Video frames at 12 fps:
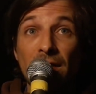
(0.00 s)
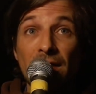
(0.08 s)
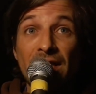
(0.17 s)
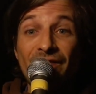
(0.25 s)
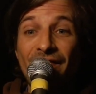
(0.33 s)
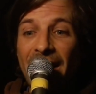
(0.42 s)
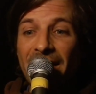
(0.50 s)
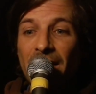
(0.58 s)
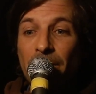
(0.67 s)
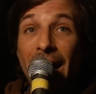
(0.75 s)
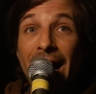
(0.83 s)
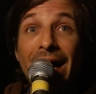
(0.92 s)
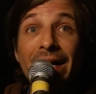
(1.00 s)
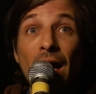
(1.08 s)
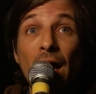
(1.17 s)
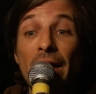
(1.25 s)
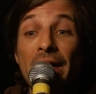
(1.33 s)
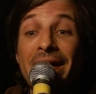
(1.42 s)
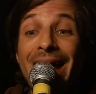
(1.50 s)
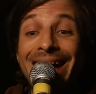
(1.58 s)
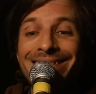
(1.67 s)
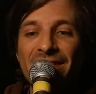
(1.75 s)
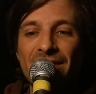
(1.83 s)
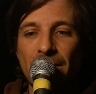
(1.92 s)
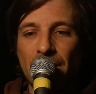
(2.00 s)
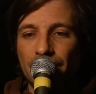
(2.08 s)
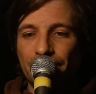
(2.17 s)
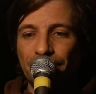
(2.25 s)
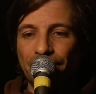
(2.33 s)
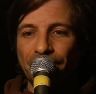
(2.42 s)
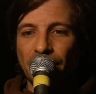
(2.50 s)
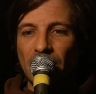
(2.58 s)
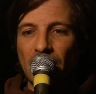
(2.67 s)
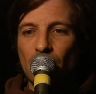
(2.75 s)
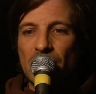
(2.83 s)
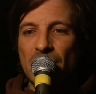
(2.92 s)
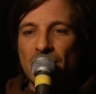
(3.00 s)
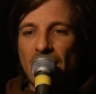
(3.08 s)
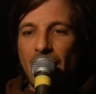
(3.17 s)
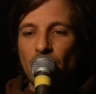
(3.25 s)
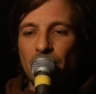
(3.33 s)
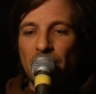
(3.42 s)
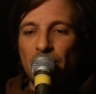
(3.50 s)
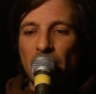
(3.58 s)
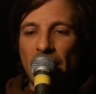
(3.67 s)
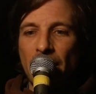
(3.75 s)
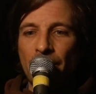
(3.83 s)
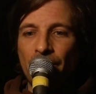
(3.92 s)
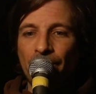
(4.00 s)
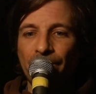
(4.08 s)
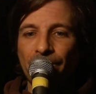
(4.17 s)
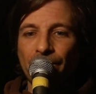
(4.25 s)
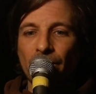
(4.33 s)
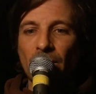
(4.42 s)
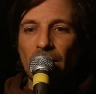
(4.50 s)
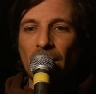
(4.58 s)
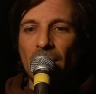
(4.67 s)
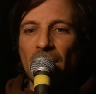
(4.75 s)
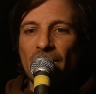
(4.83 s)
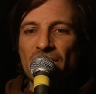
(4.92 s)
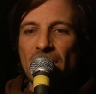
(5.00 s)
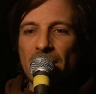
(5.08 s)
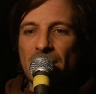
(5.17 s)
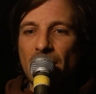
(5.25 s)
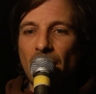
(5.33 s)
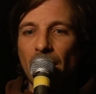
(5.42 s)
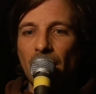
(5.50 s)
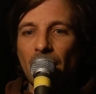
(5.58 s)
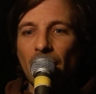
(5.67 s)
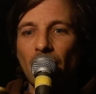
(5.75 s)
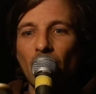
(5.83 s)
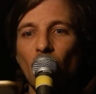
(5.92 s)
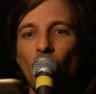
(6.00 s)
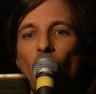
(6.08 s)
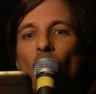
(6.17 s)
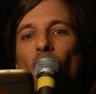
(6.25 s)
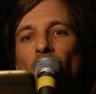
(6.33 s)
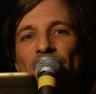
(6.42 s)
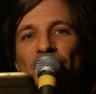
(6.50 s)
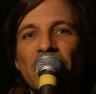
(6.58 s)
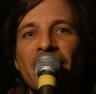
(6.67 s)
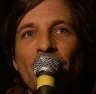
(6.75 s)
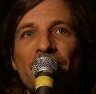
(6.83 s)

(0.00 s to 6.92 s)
divided by 90, which is our BPM, gives us, check out